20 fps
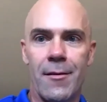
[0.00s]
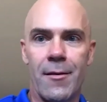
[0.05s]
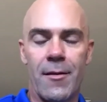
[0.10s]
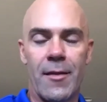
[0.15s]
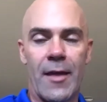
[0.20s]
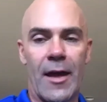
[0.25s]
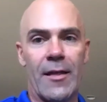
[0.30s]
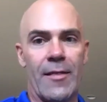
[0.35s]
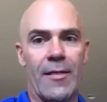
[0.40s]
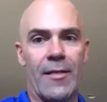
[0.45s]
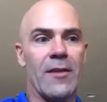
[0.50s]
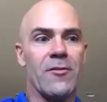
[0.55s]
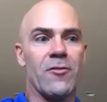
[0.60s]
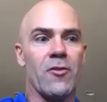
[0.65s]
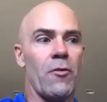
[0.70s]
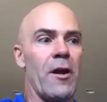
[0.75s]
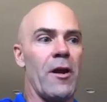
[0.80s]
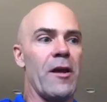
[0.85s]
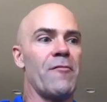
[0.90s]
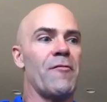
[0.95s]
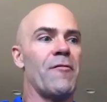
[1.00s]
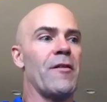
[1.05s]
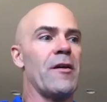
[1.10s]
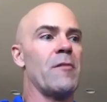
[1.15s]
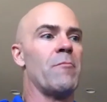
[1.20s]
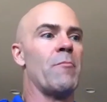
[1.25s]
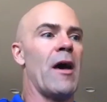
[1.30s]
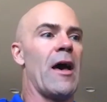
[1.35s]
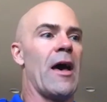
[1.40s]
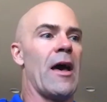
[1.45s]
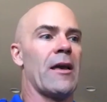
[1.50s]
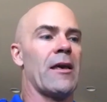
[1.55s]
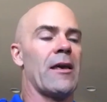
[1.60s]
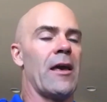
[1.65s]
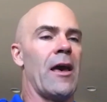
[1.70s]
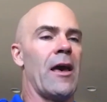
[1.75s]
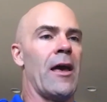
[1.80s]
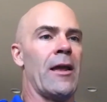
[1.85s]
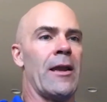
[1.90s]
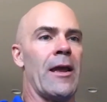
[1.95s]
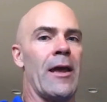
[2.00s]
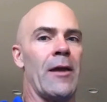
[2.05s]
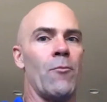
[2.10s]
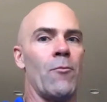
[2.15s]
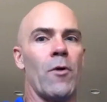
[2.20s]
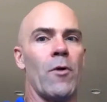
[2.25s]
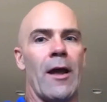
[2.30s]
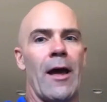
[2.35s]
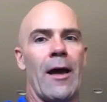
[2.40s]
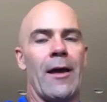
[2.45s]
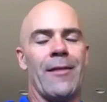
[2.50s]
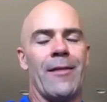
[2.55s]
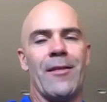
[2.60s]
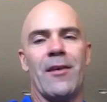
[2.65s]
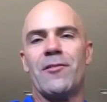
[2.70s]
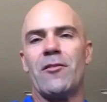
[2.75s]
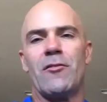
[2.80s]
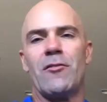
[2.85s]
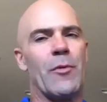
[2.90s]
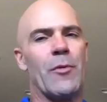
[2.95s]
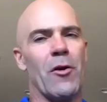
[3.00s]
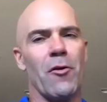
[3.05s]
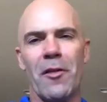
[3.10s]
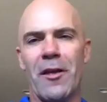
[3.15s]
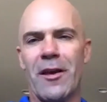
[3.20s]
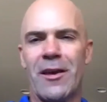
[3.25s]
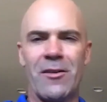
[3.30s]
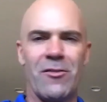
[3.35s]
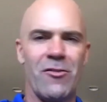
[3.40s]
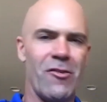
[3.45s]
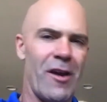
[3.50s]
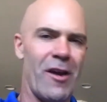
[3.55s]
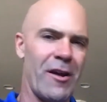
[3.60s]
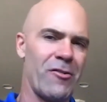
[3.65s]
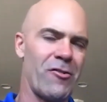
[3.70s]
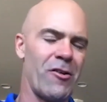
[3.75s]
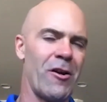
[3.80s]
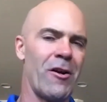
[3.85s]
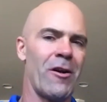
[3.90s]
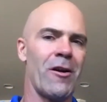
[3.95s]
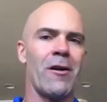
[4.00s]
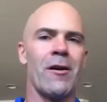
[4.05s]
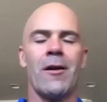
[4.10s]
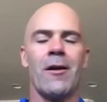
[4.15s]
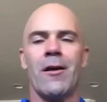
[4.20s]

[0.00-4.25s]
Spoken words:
That's great feedback. And this is purely conjecture.